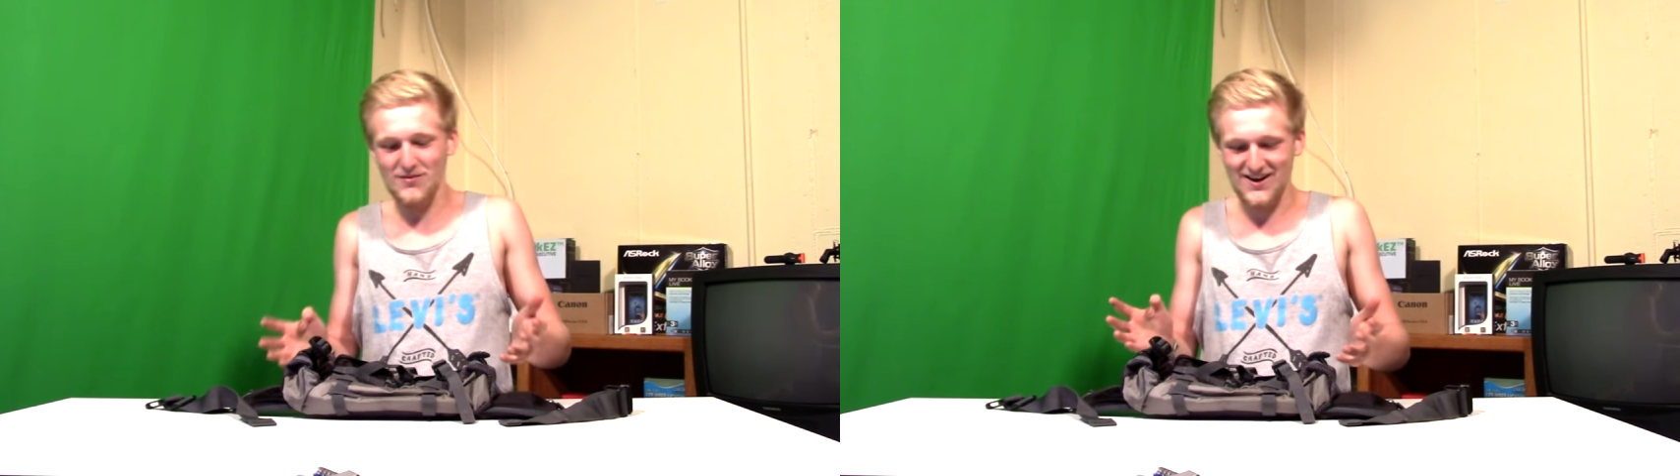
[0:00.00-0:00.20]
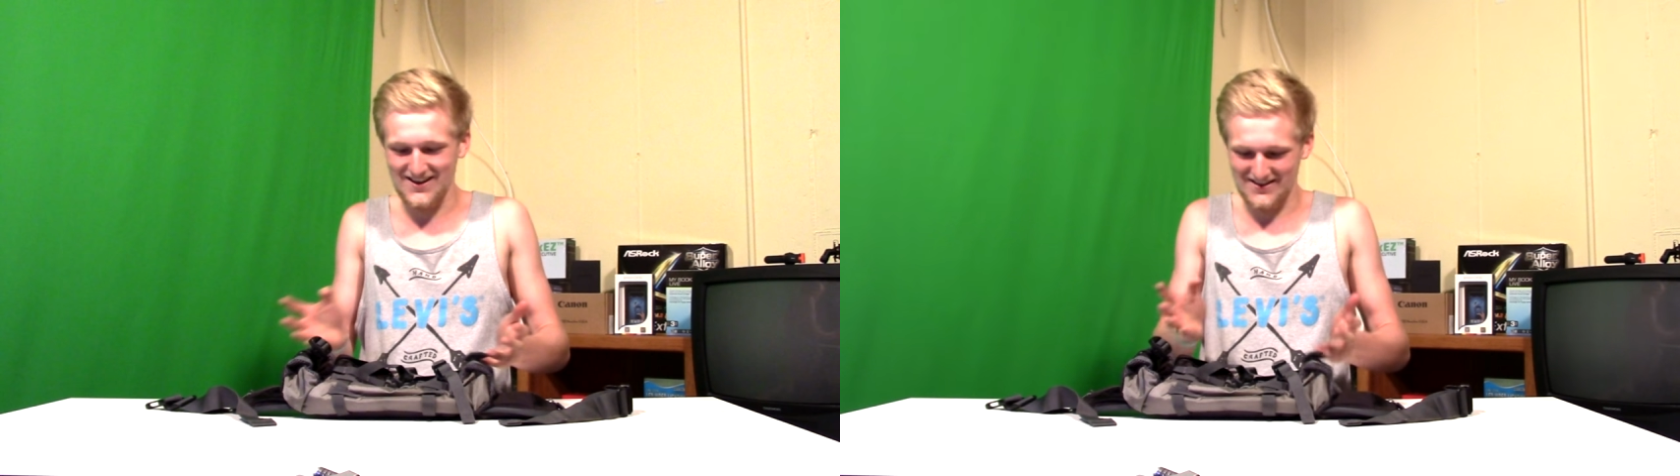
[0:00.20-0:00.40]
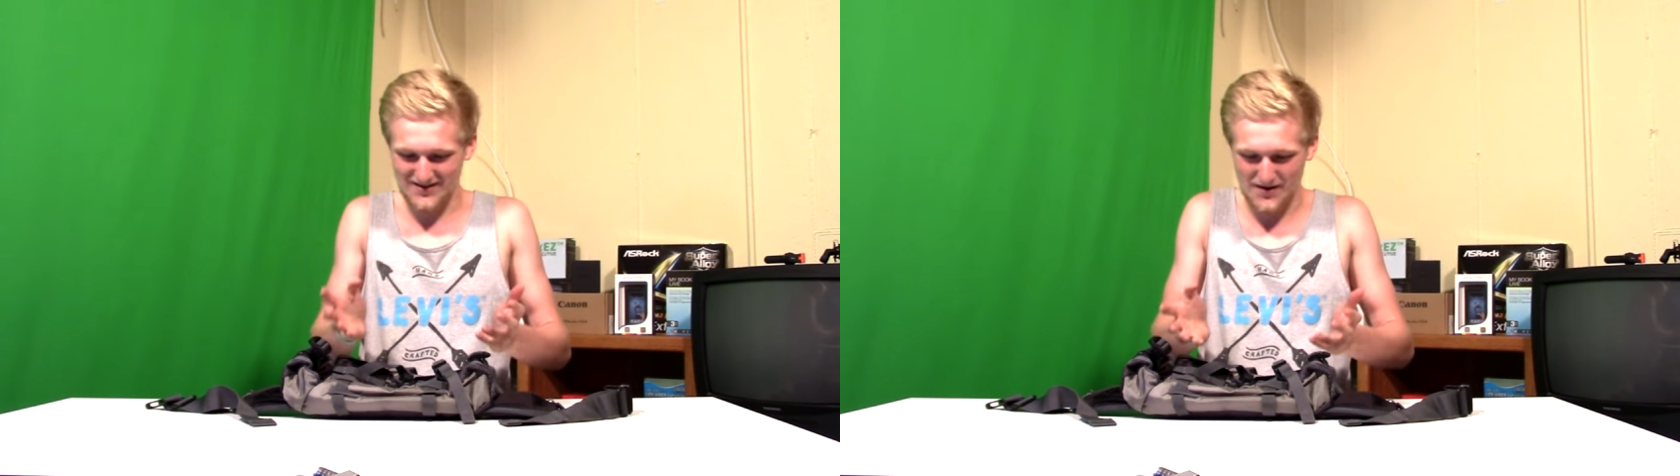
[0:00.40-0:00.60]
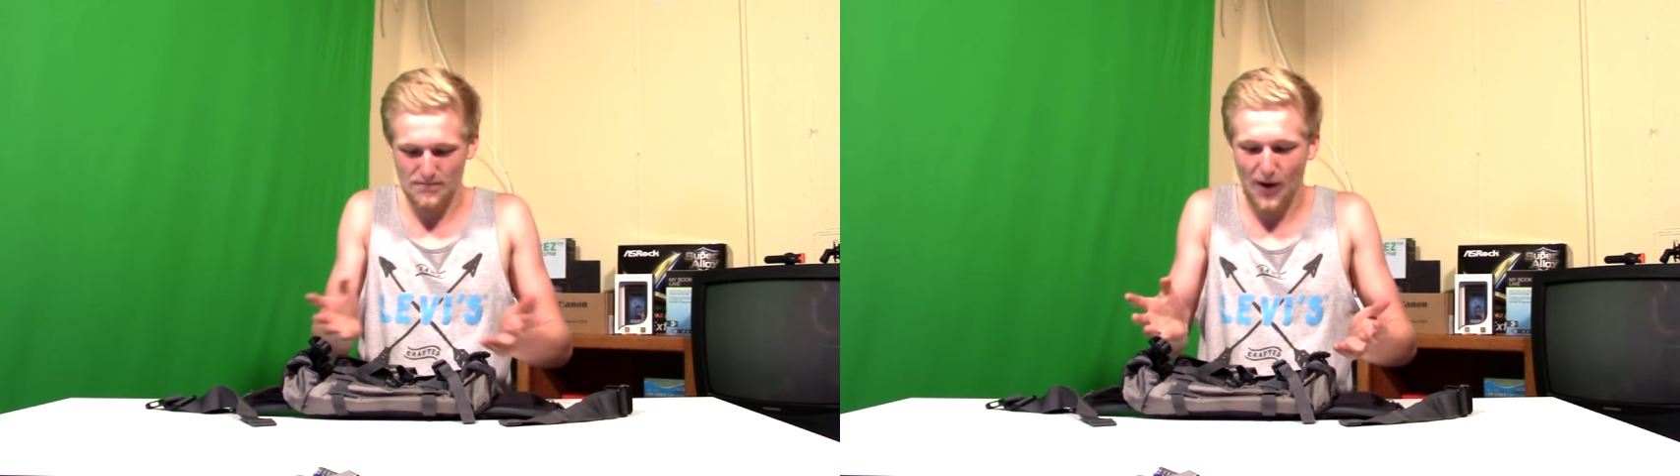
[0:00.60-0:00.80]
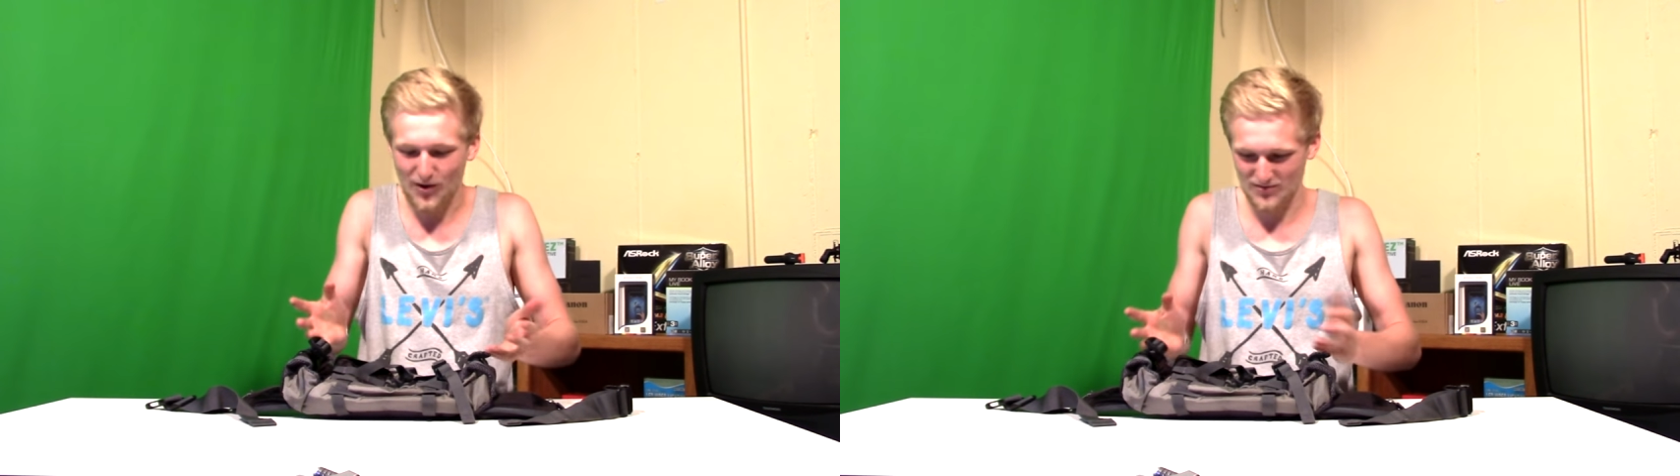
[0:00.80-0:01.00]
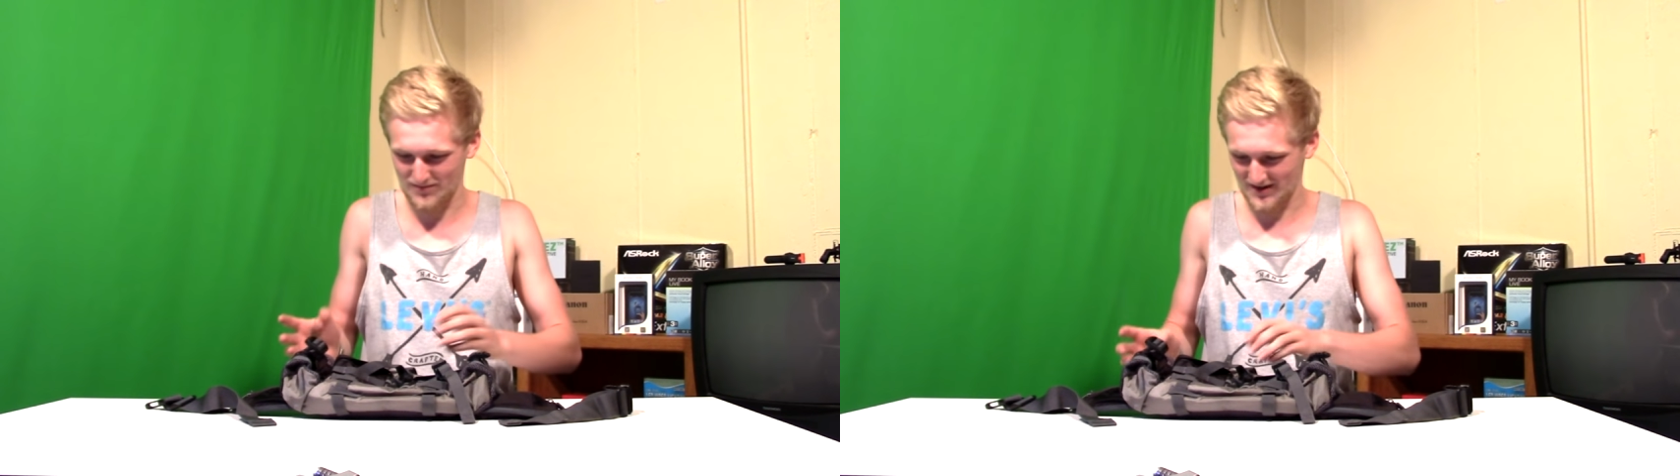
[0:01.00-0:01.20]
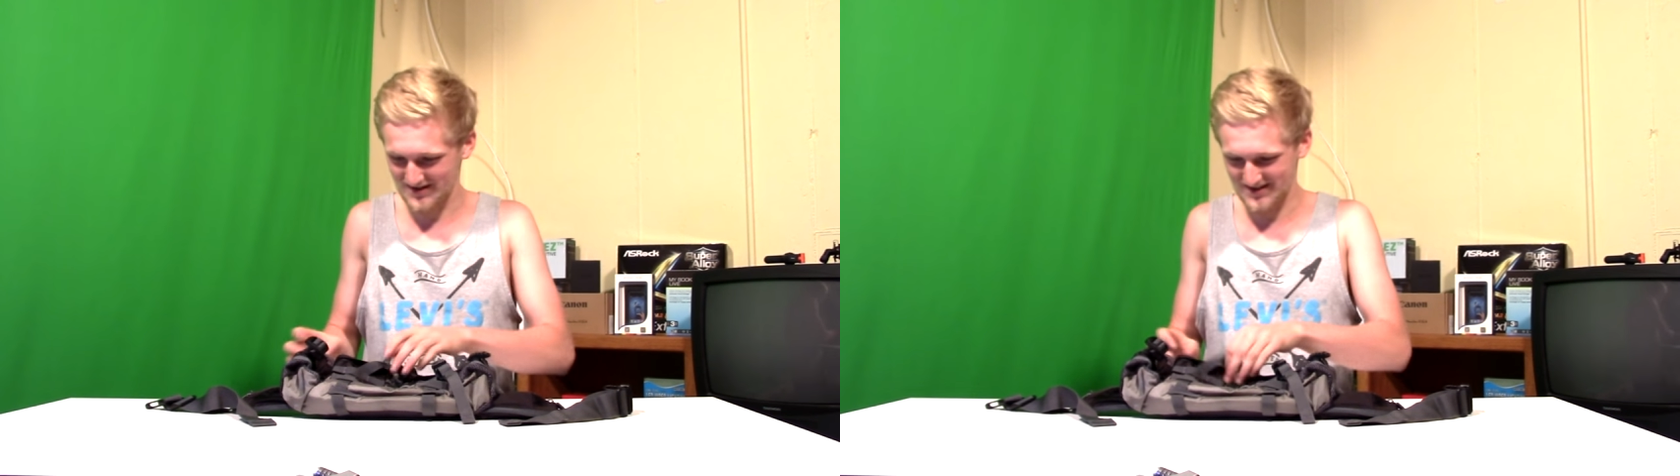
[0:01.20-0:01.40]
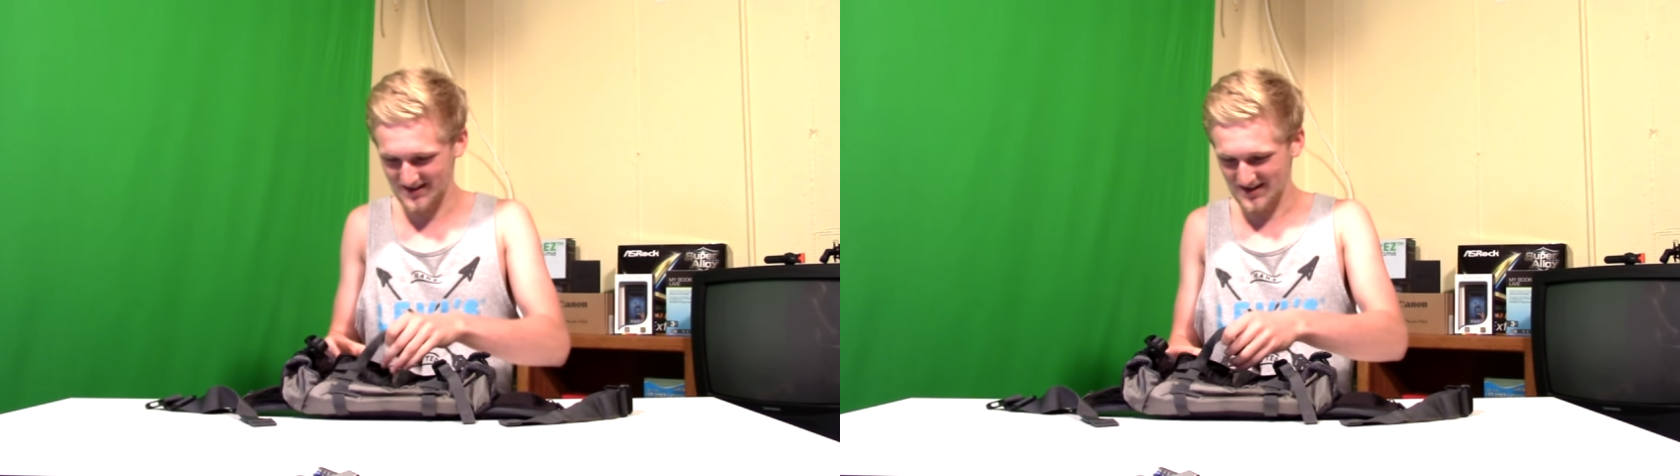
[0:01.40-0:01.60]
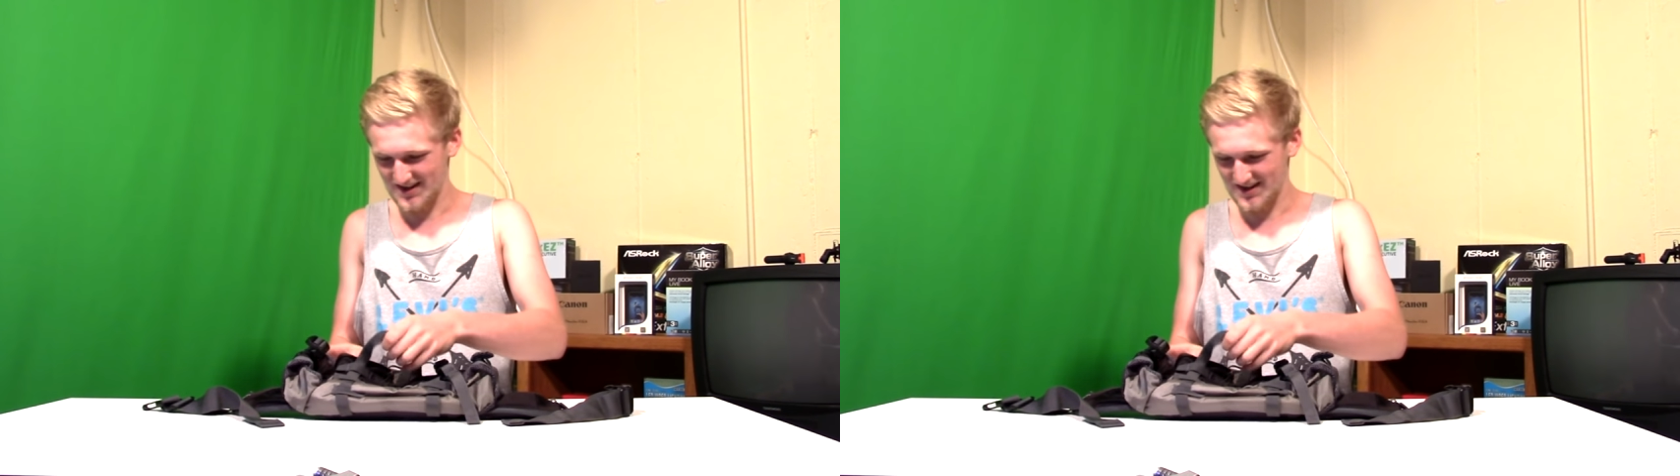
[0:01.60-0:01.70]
many compartments.